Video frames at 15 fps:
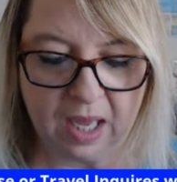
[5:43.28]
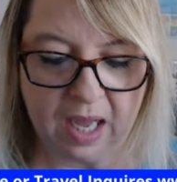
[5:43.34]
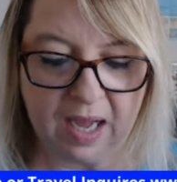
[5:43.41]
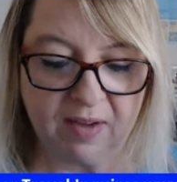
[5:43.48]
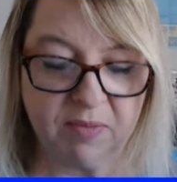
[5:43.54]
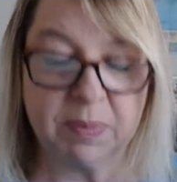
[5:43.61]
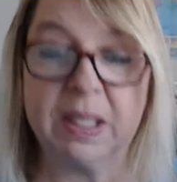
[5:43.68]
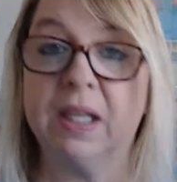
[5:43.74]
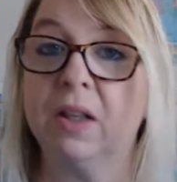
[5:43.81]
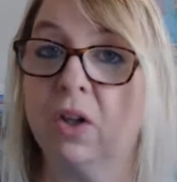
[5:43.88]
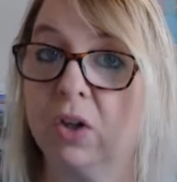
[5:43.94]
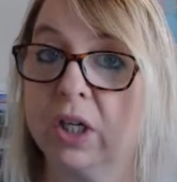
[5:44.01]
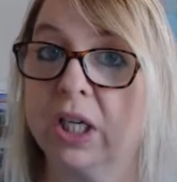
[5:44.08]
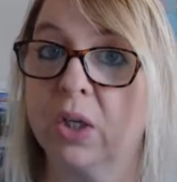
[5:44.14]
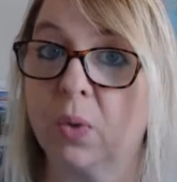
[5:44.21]
I've been
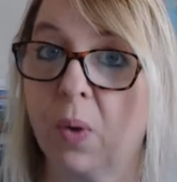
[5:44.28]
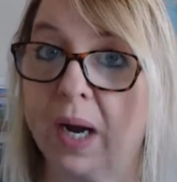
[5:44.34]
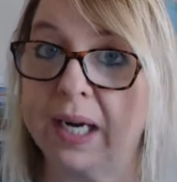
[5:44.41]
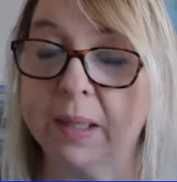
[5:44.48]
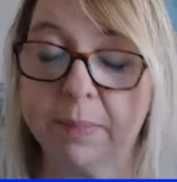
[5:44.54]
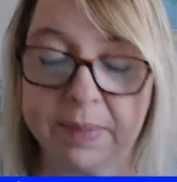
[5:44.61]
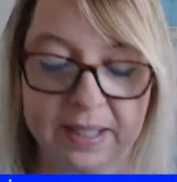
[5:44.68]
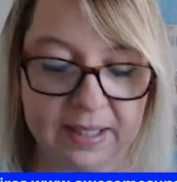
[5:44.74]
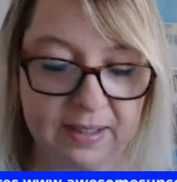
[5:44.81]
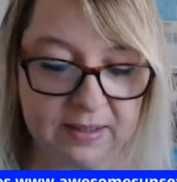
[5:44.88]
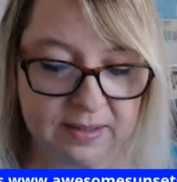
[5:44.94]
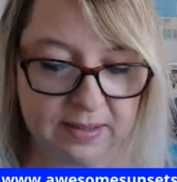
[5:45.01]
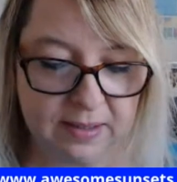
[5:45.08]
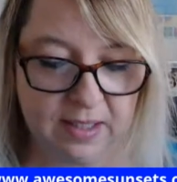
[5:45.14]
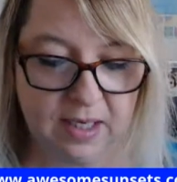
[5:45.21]
learning quite a
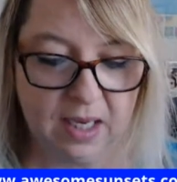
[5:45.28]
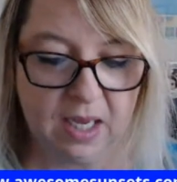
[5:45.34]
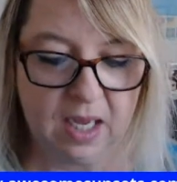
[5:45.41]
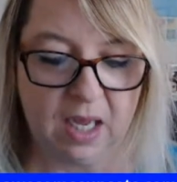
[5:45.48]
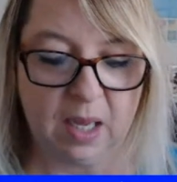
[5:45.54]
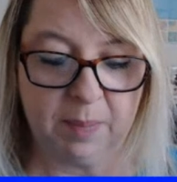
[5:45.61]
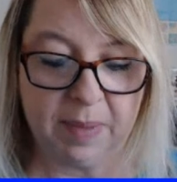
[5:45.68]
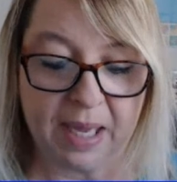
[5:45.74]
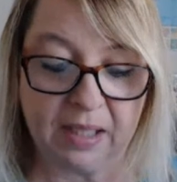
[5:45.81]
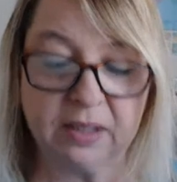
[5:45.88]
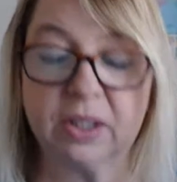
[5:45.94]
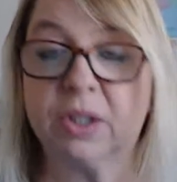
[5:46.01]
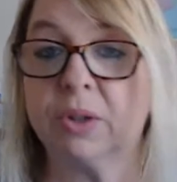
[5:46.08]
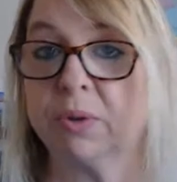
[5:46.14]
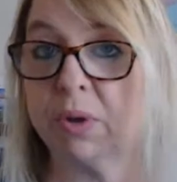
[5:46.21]
bit about
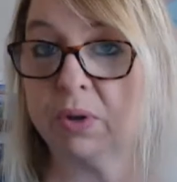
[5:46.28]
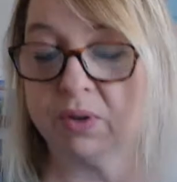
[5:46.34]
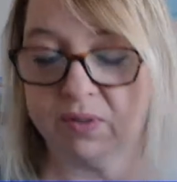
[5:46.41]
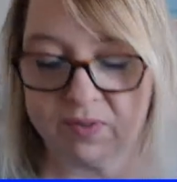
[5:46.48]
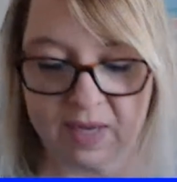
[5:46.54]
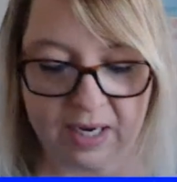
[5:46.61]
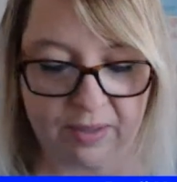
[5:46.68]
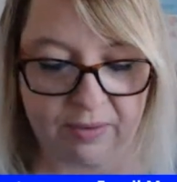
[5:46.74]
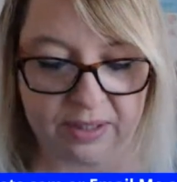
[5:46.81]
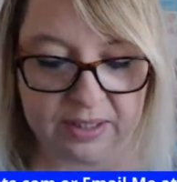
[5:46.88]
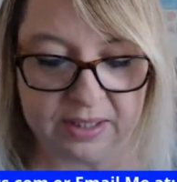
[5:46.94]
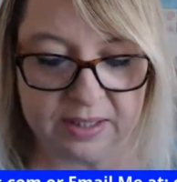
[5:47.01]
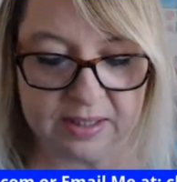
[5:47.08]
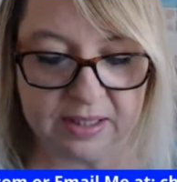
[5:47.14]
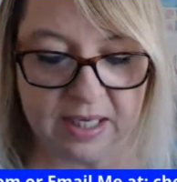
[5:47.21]
the
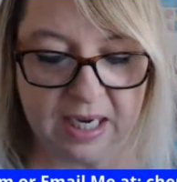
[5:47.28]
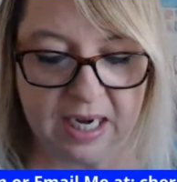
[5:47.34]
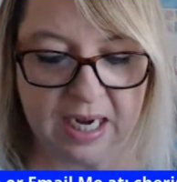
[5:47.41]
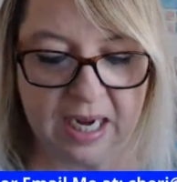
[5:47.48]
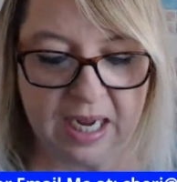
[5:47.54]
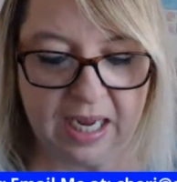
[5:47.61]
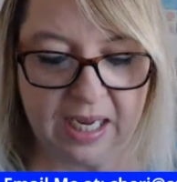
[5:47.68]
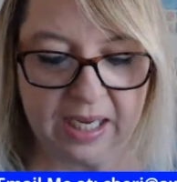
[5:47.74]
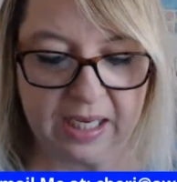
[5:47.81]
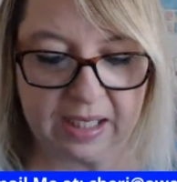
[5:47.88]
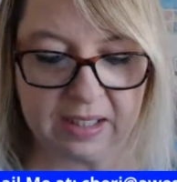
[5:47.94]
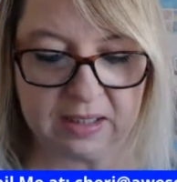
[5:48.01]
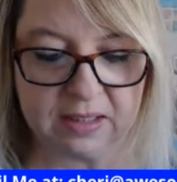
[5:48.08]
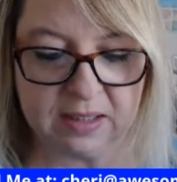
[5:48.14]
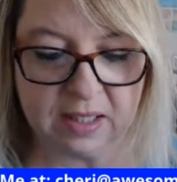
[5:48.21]
coronavirus
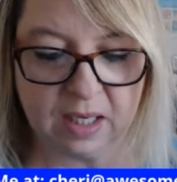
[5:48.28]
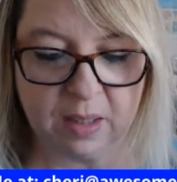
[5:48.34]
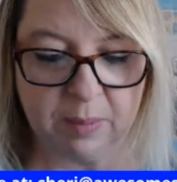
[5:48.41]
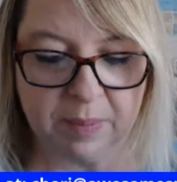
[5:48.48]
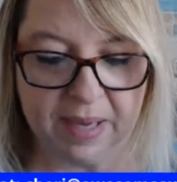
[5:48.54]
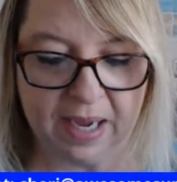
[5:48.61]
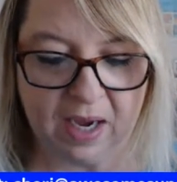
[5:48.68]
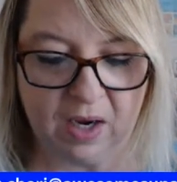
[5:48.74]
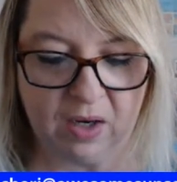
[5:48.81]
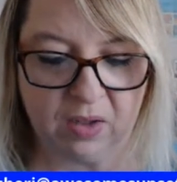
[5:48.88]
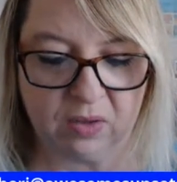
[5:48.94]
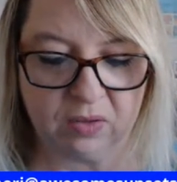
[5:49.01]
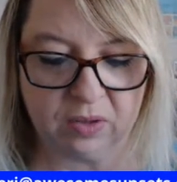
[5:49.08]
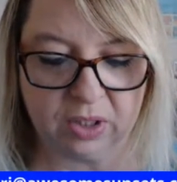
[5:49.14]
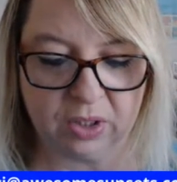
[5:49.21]
and
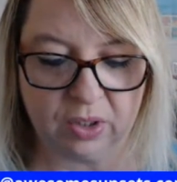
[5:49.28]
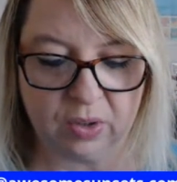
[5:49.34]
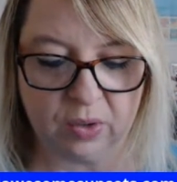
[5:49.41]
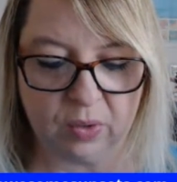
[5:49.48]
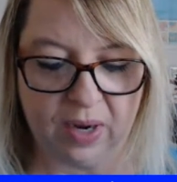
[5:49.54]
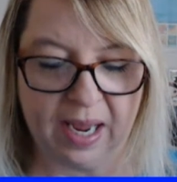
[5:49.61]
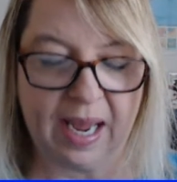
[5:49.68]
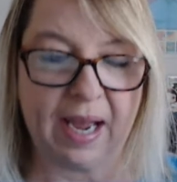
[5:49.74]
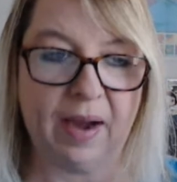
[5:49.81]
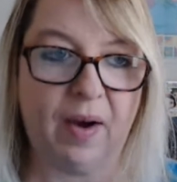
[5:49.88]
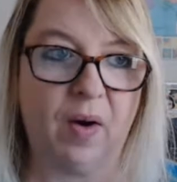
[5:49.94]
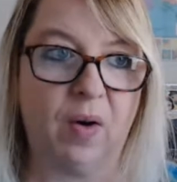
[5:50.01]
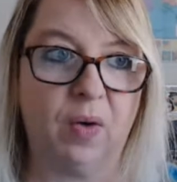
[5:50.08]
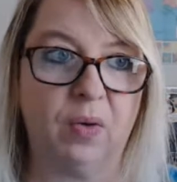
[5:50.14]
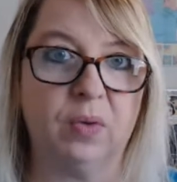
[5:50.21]
about,
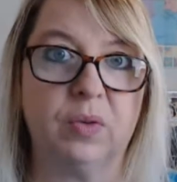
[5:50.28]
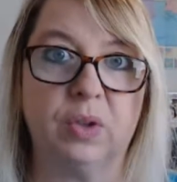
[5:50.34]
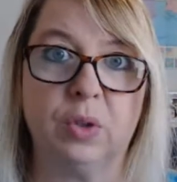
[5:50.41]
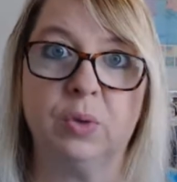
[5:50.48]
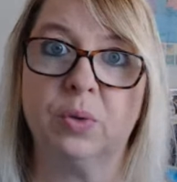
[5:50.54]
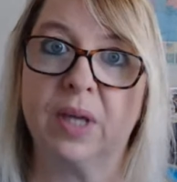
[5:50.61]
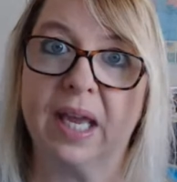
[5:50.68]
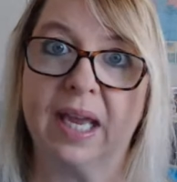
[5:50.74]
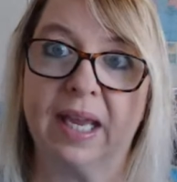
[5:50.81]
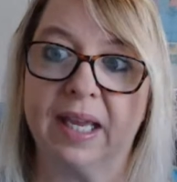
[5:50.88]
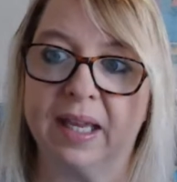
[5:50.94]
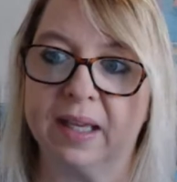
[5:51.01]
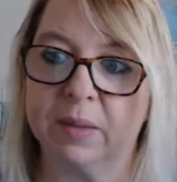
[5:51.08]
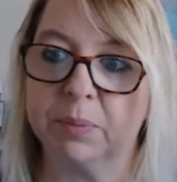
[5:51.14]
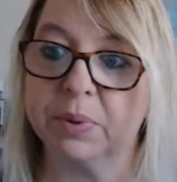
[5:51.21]
how you
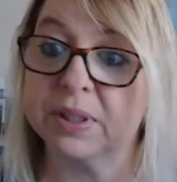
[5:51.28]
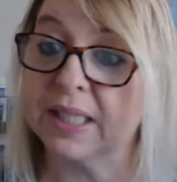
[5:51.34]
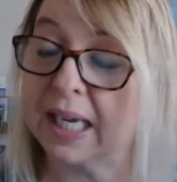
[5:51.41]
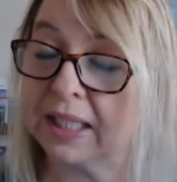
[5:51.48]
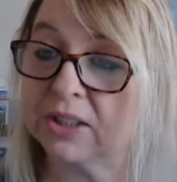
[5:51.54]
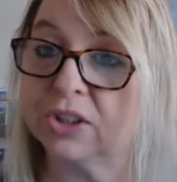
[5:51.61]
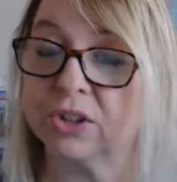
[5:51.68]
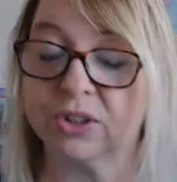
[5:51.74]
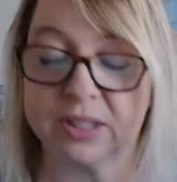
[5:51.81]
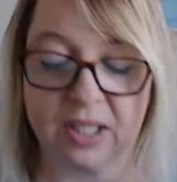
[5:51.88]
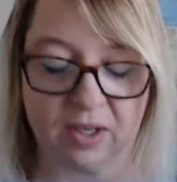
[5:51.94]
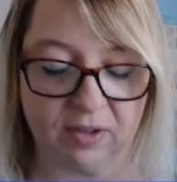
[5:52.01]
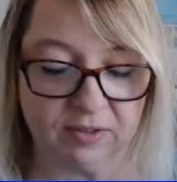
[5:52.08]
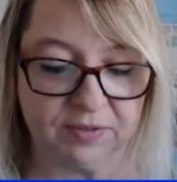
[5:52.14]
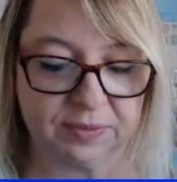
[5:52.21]
can protect
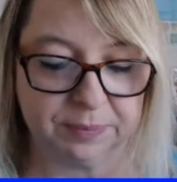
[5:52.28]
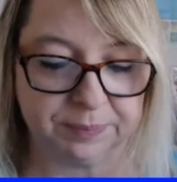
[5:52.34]
yourself.